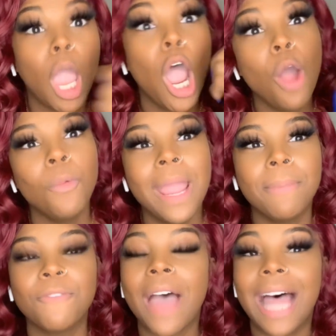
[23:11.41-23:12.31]
Oh, wait,
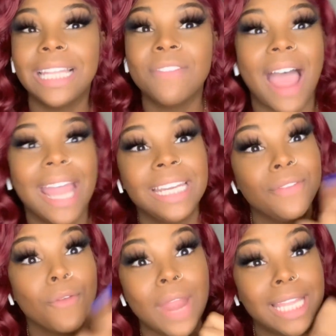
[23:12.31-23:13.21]
before I leave, I didn't
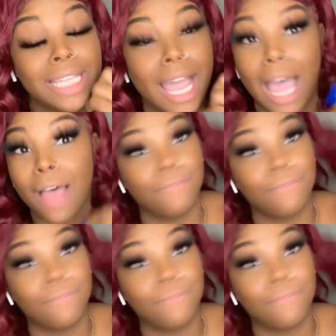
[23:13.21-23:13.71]
even rate the um,